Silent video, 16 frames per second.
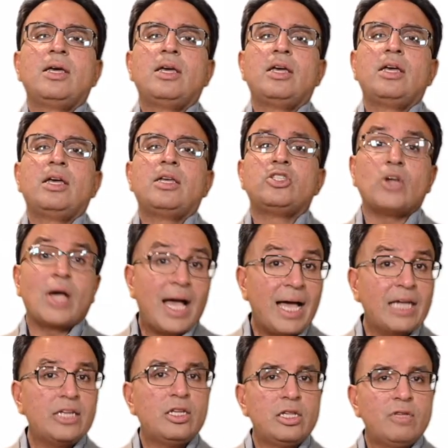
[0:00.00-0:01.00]
to
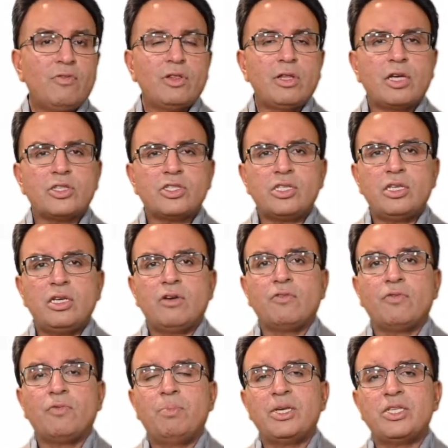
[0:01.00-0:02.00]
handle the velocity
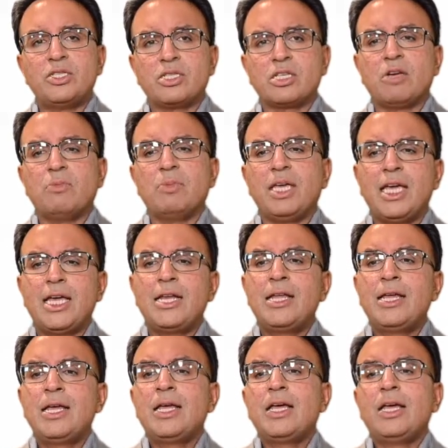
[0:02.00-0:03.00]
of business coming in,
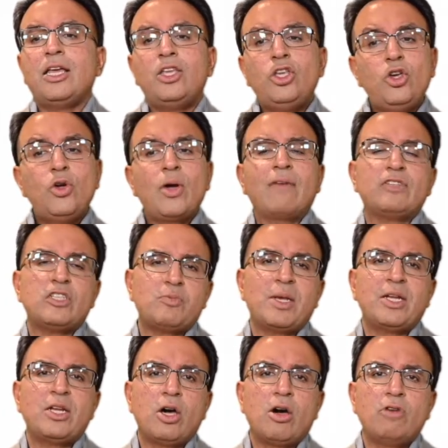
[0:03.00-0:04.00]
you have to
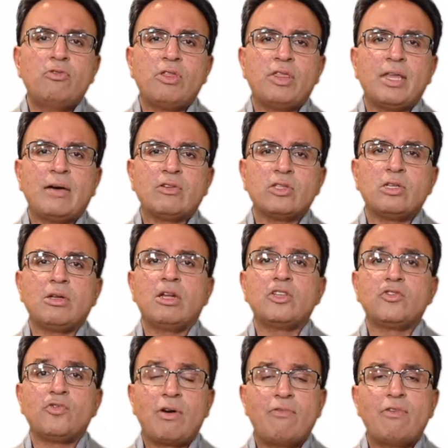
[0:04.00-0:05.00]
spend $100,000
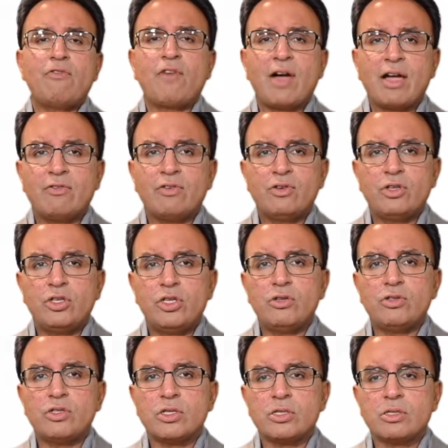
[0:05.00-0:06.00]
for every 500
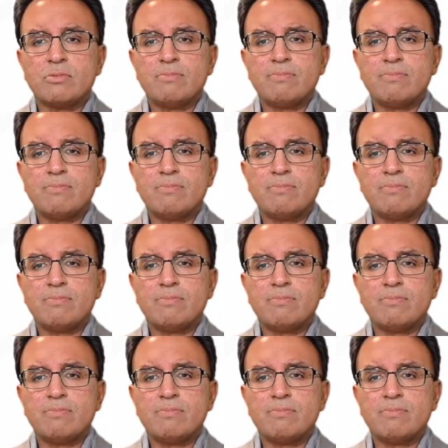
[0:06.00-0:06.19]
users.